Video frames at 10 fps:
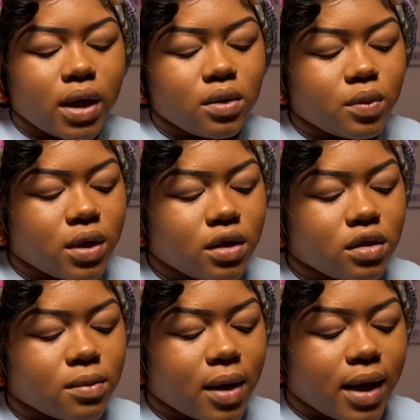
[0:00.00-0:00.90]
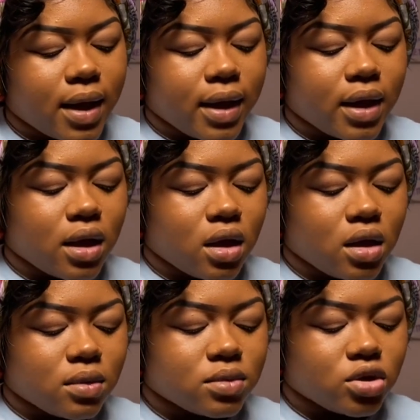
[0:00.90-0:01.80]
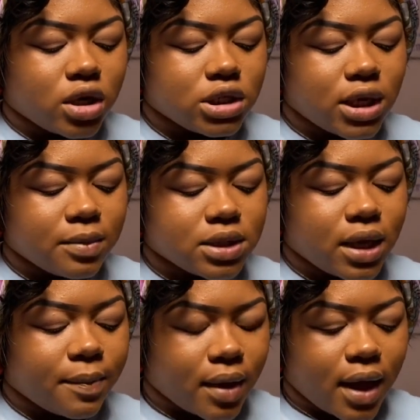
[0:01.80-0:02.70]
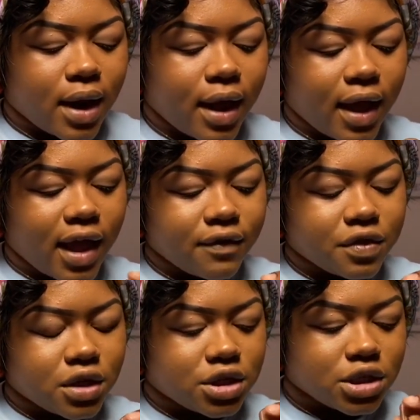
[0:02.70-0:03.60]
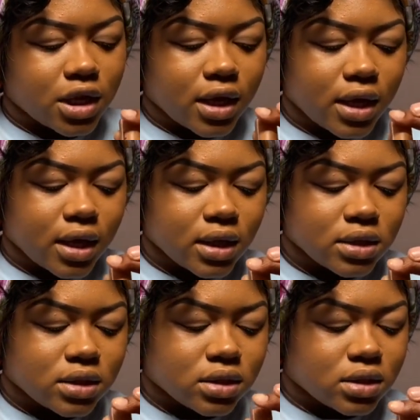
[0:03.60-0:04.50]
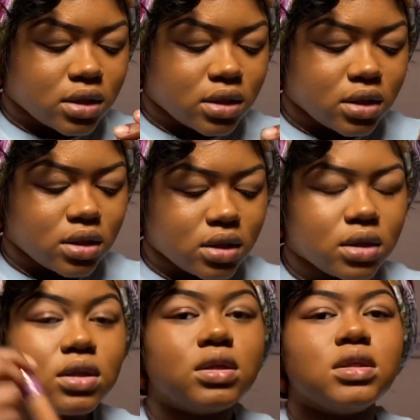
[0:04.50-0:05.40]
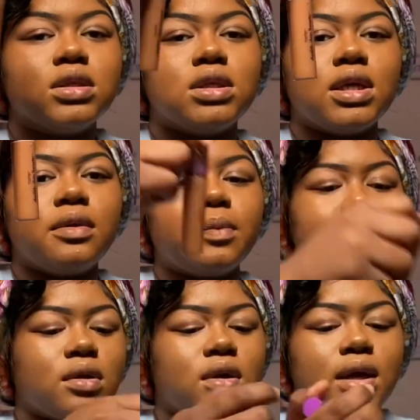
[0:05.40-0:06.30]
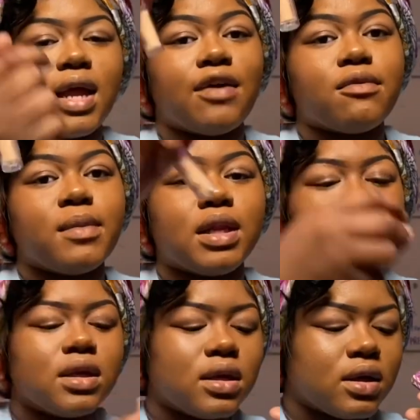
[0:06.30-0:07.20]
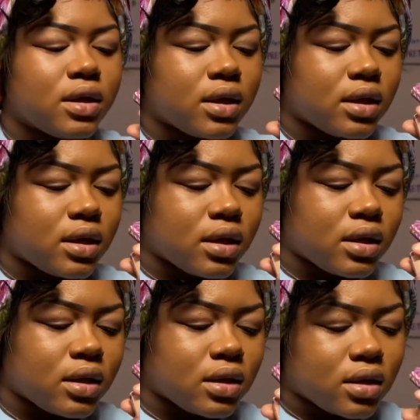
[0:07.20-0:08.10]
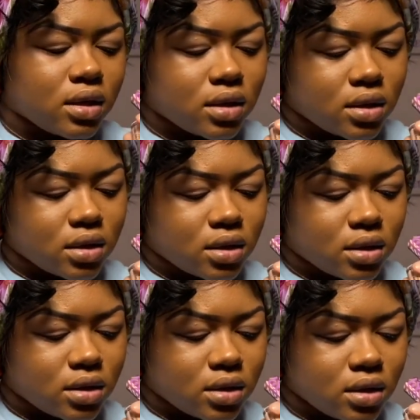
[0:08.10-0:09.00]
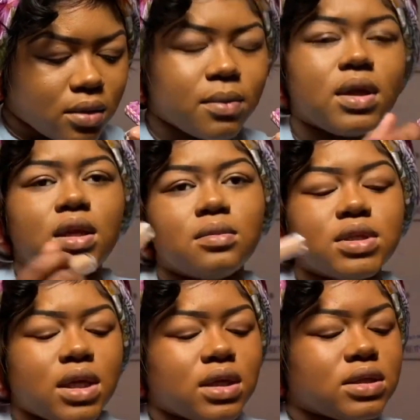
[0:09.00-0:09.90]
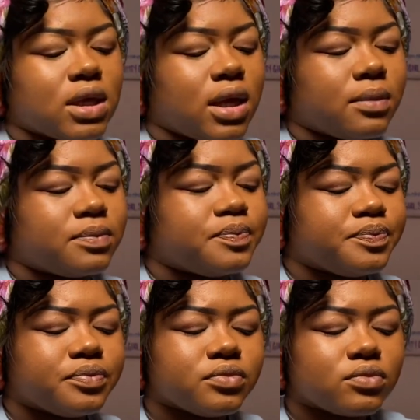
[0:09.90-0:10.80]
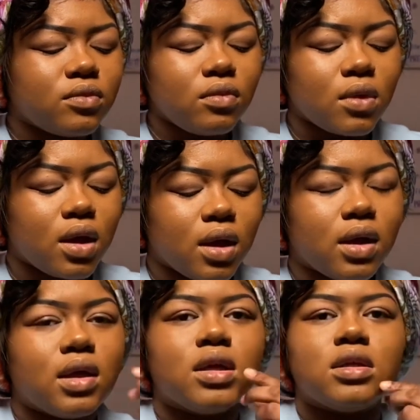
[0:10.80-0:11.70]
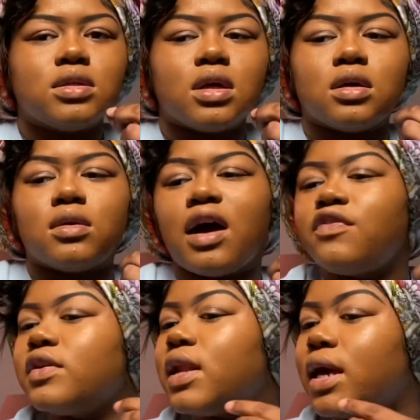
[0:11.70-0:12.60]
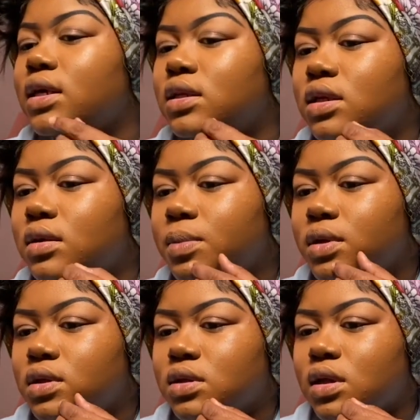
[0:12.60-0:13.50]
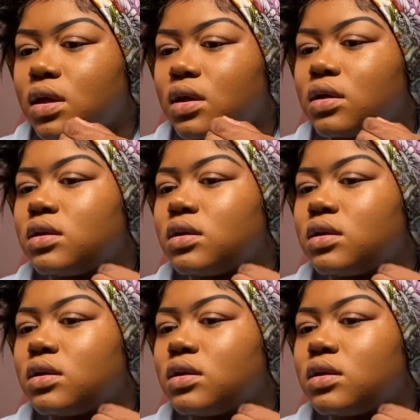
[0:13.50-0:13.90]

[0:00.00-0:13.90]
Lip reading: with my Tarte Shape Tape, and I have the shades Deep, and I have a mini in Medium Tan Sand. So I feel like Deep is like